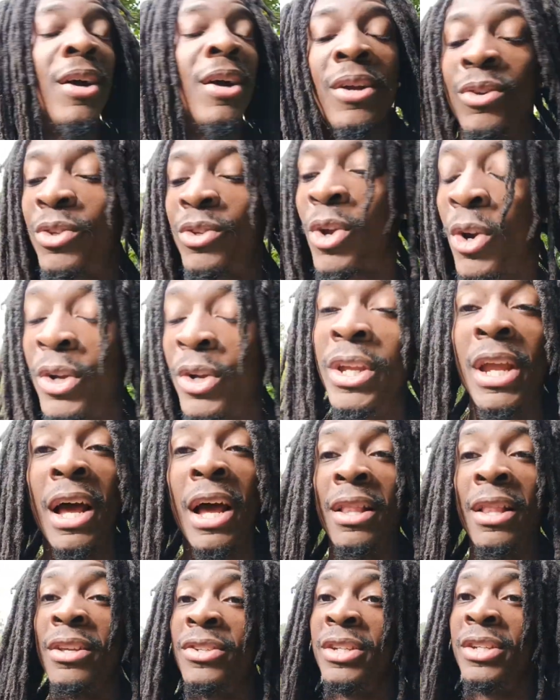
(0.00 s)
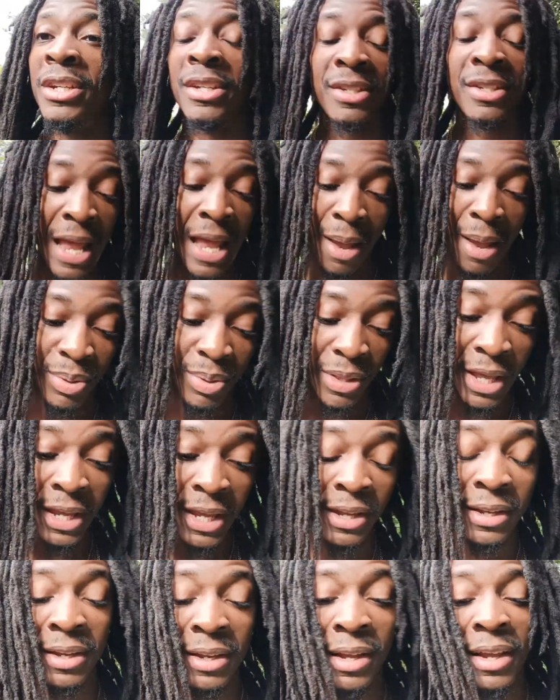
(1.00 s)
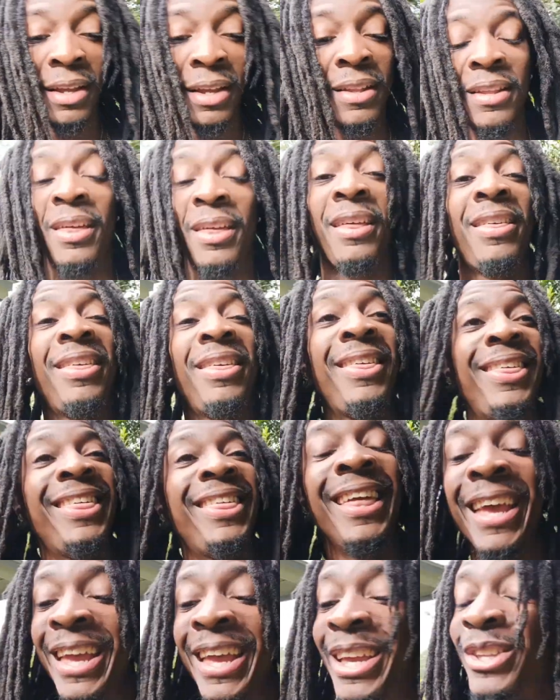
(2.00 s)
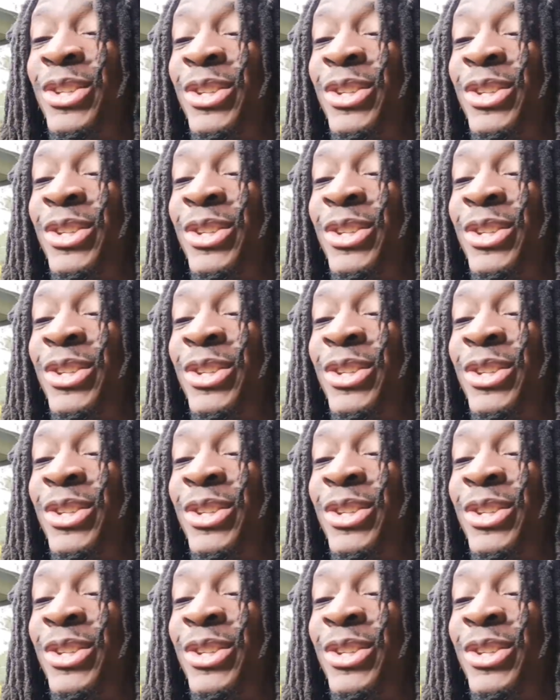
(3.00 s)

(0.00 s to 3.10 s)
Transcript: Turki Alalshikh is not playing. It's a